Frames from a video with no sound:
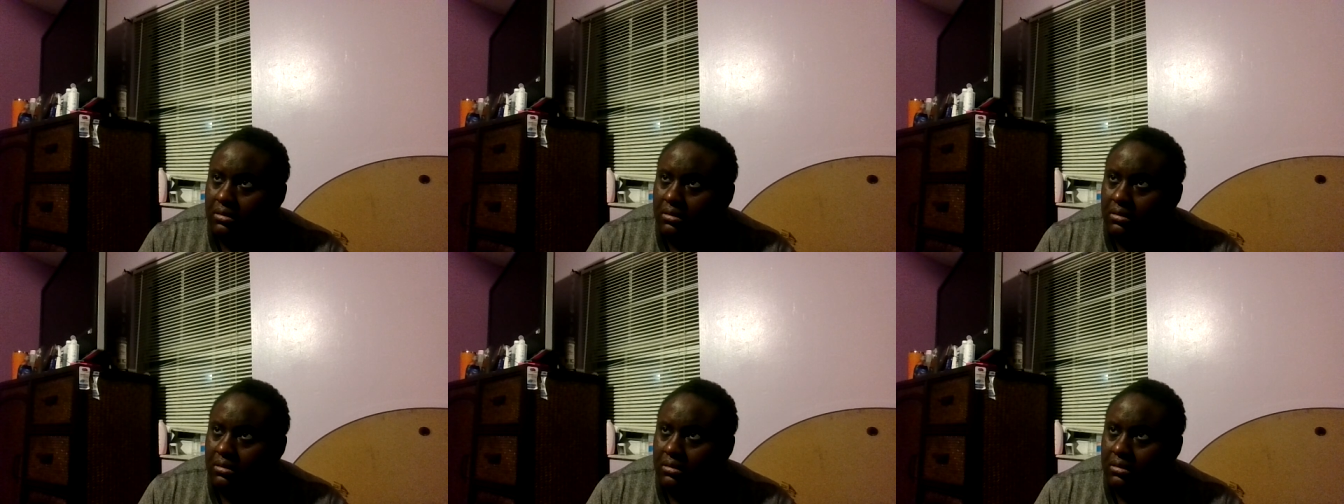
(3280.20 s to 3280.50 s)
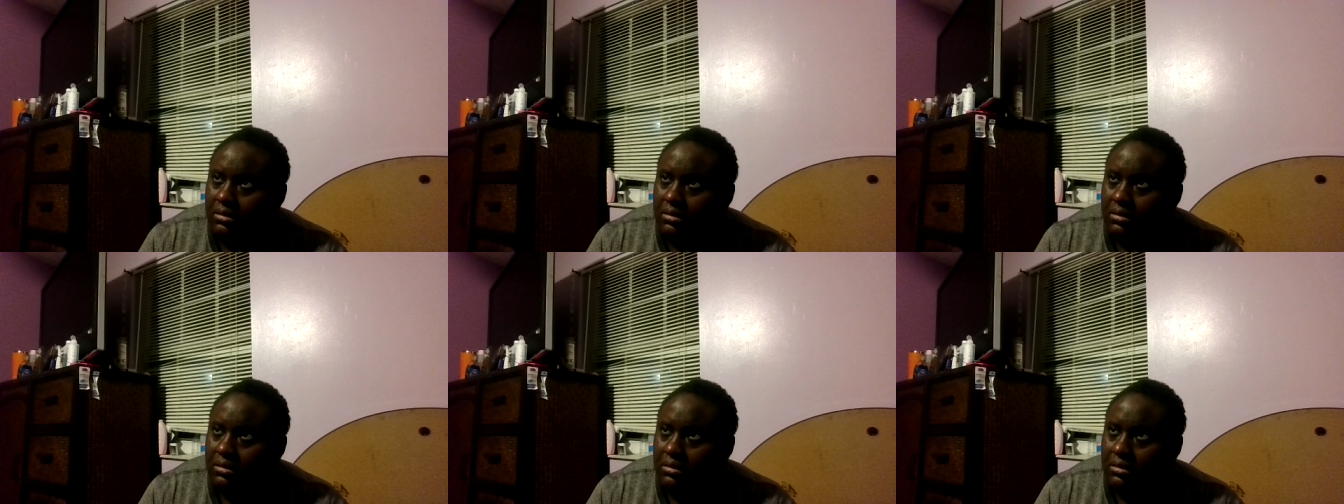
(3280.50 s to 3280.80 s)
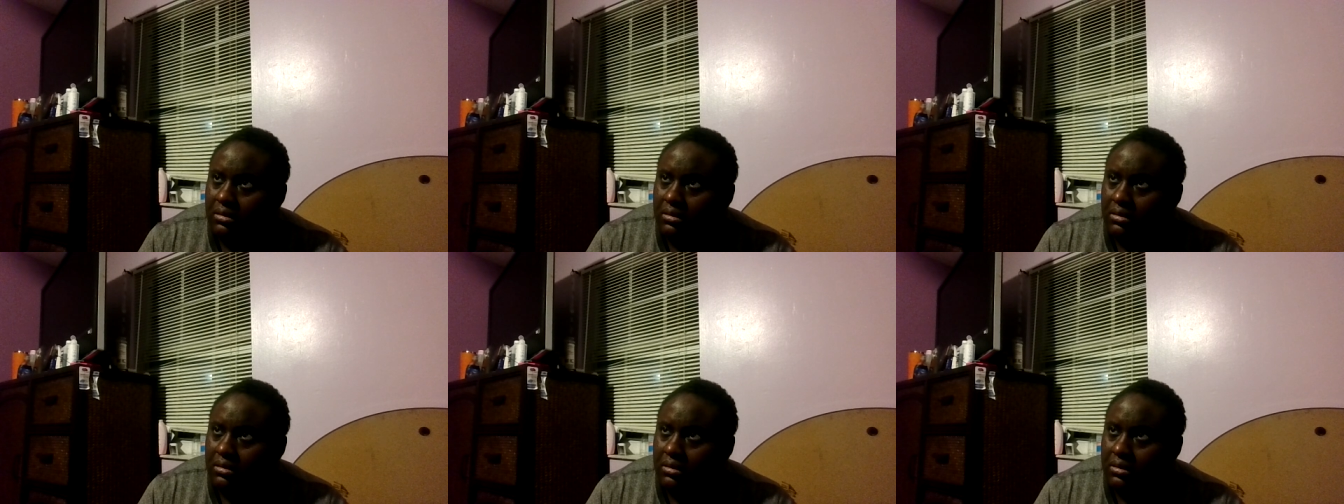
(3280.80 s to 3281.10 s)
You
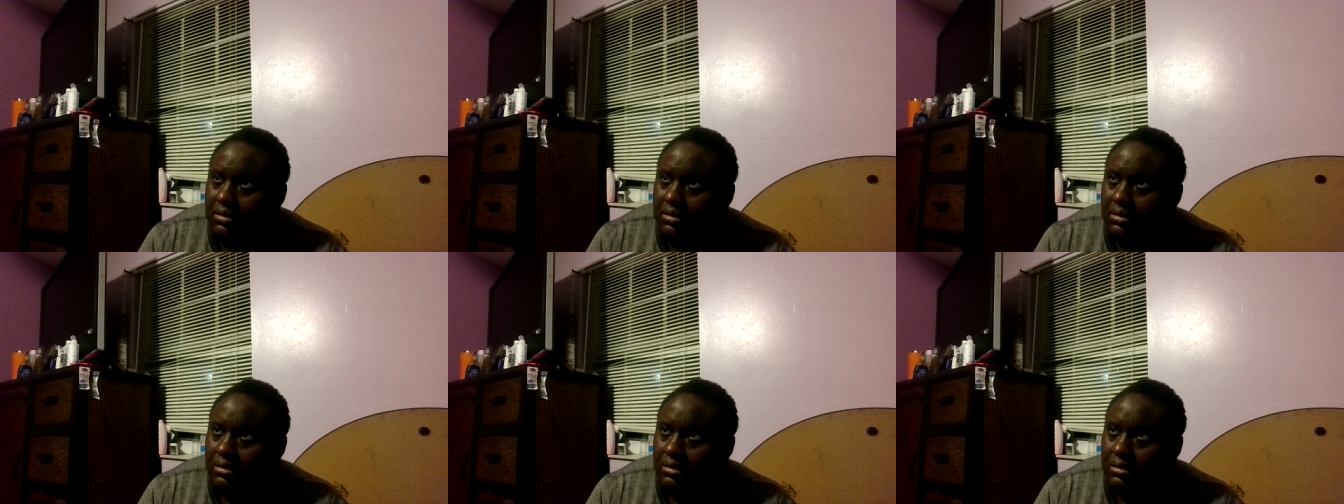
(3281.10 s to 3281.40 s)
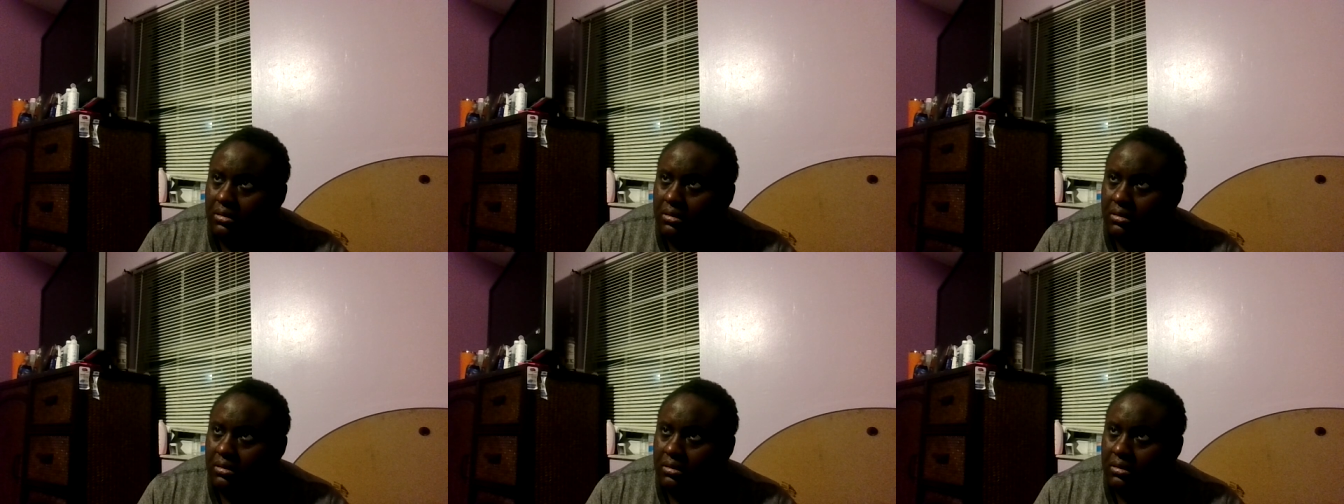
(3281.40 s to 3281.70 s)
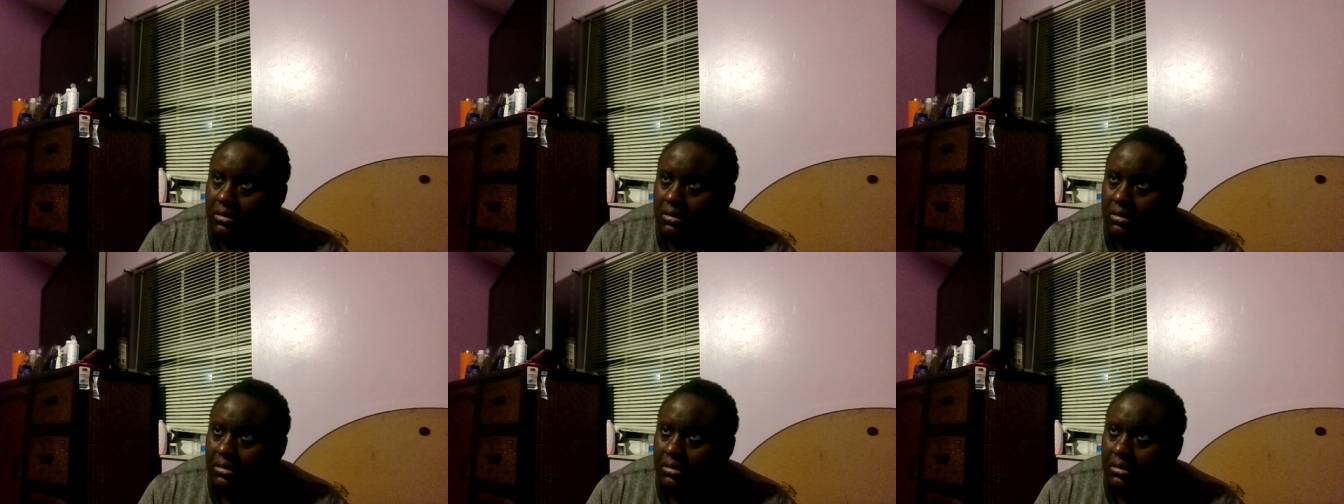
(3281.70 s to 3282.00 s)
understand me? They have the
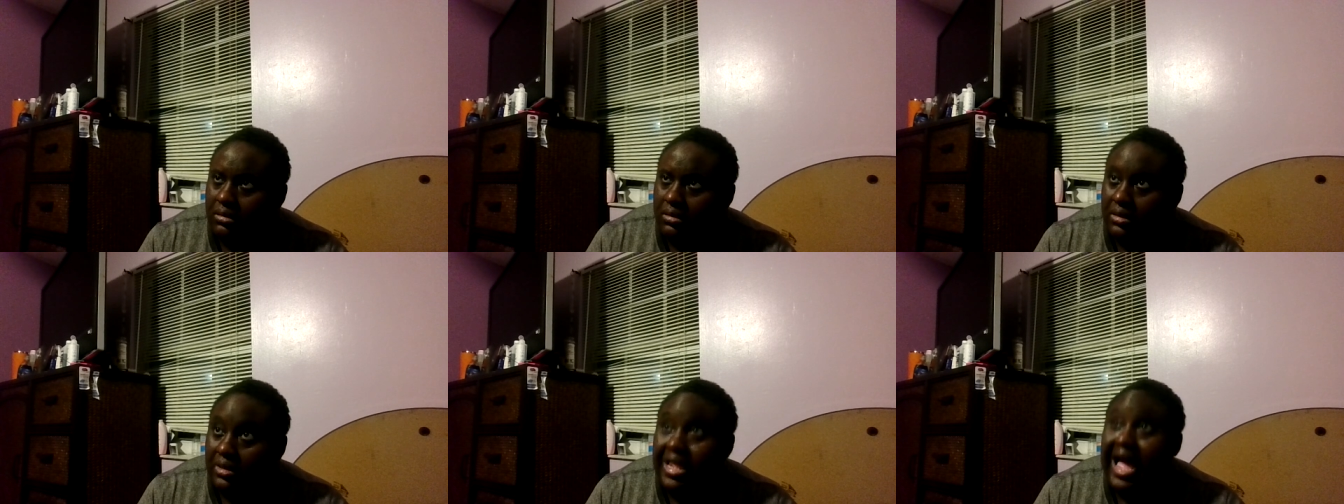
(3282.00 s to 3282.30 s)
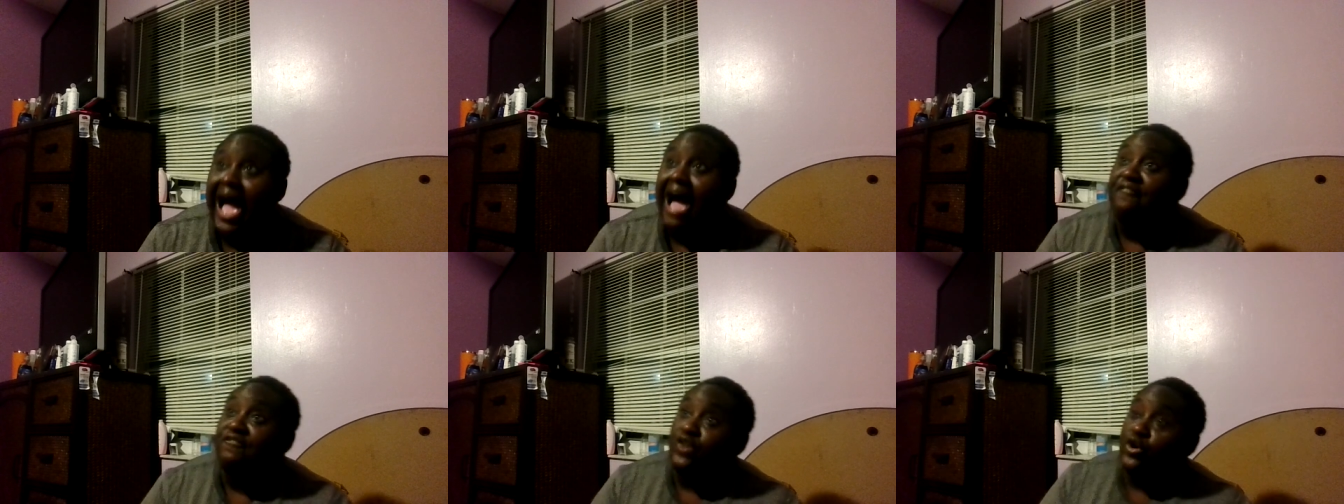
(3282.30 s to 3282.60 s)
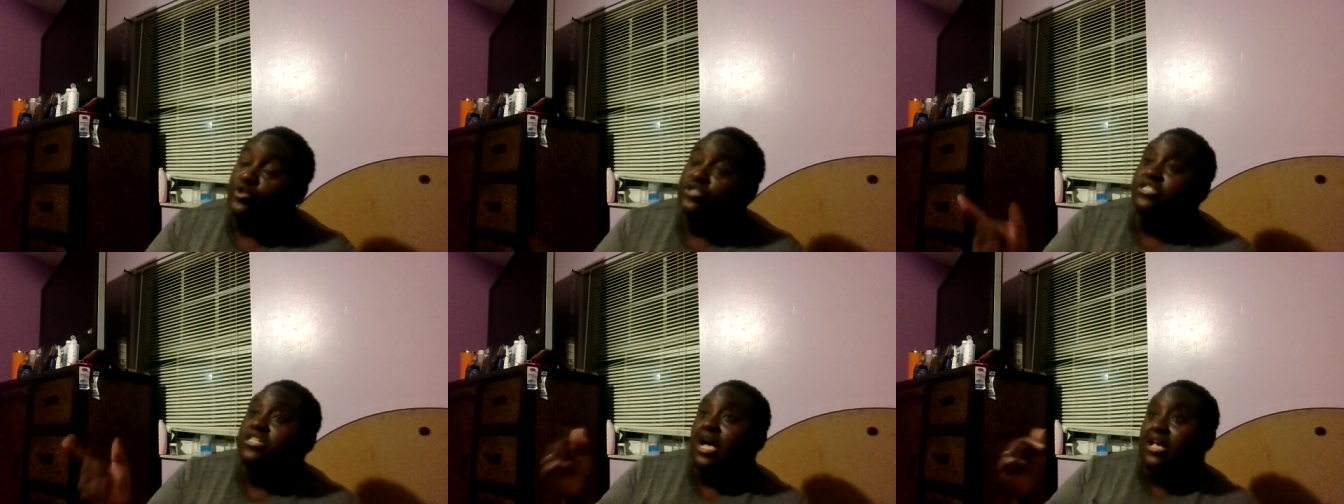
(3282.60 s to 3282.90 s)
liberty. Have
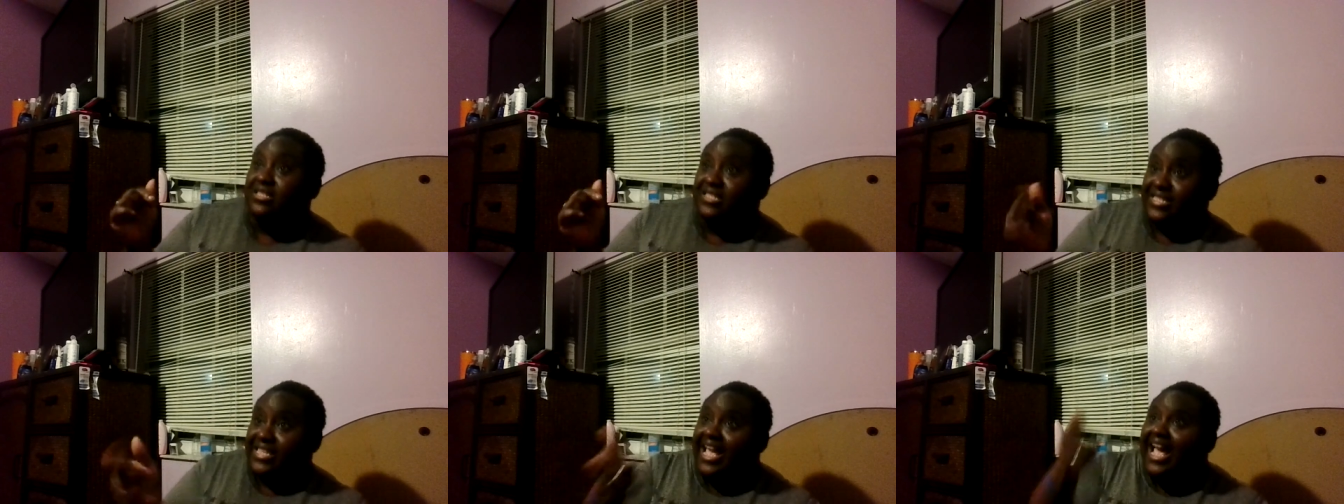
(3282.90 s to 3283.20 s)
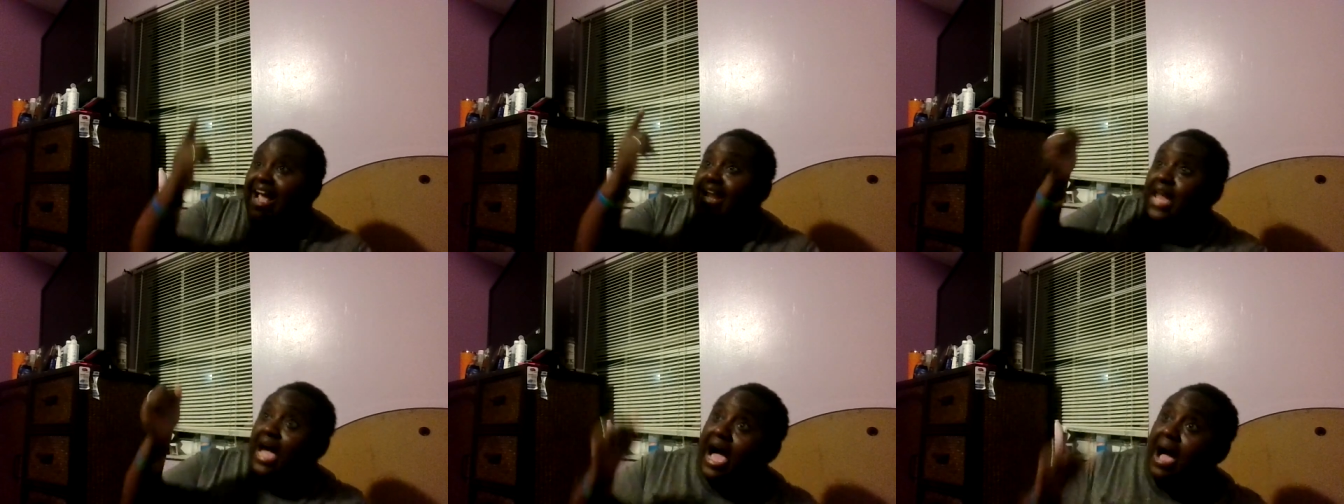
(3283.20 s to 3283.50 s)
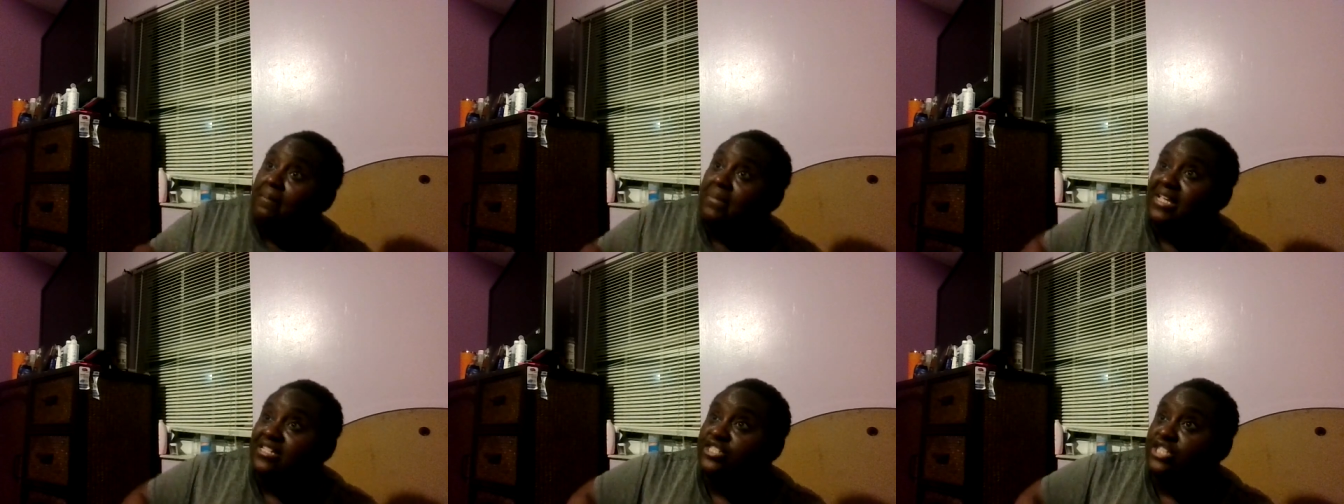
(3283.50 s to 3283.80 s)
you sustained
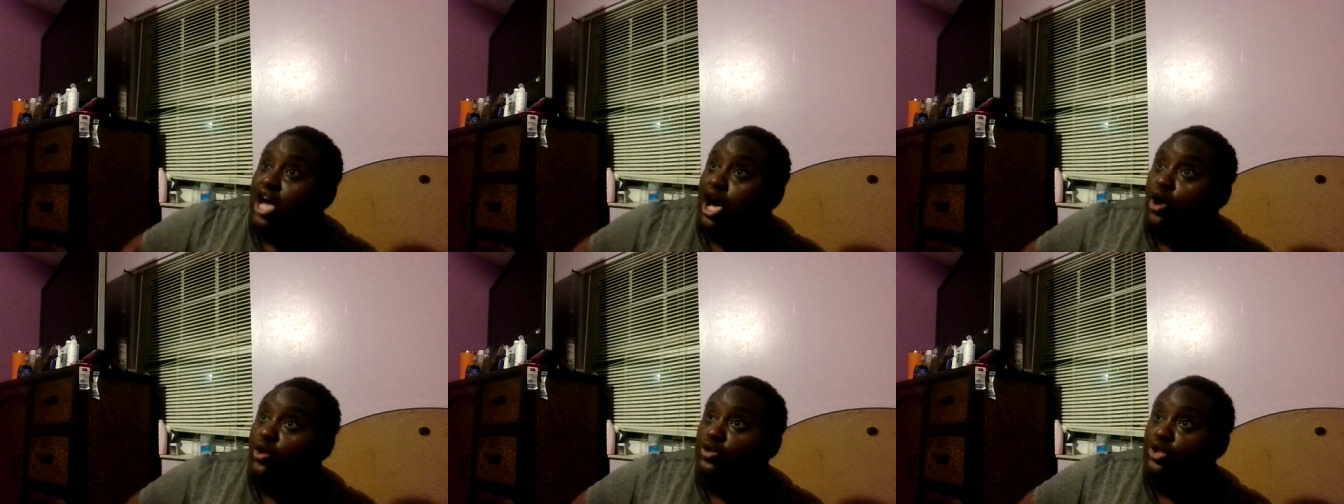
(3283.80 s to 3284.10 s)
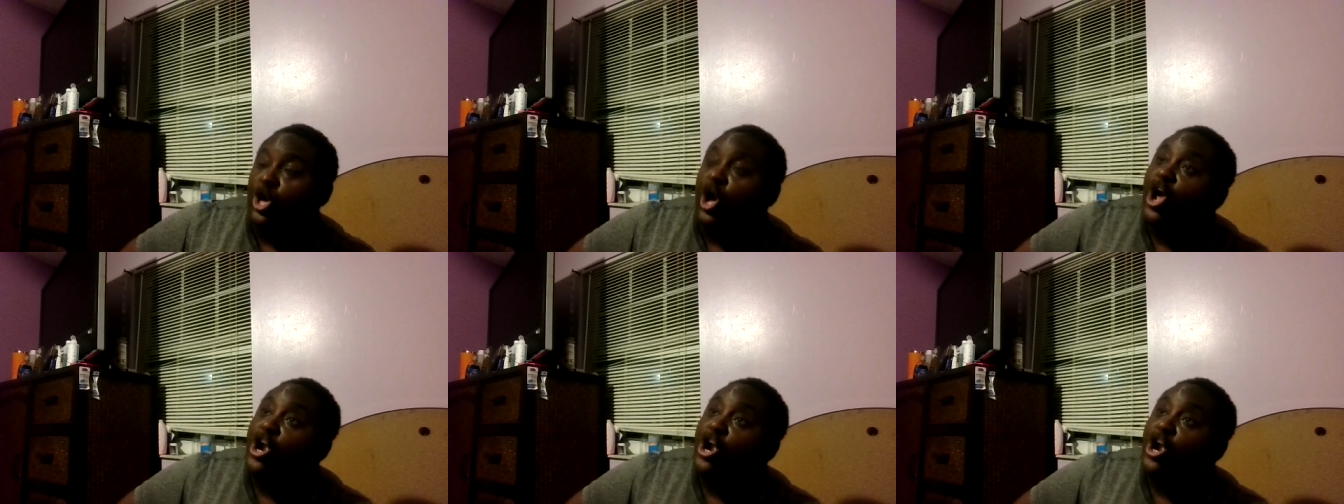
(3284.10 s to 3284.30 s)
harm house?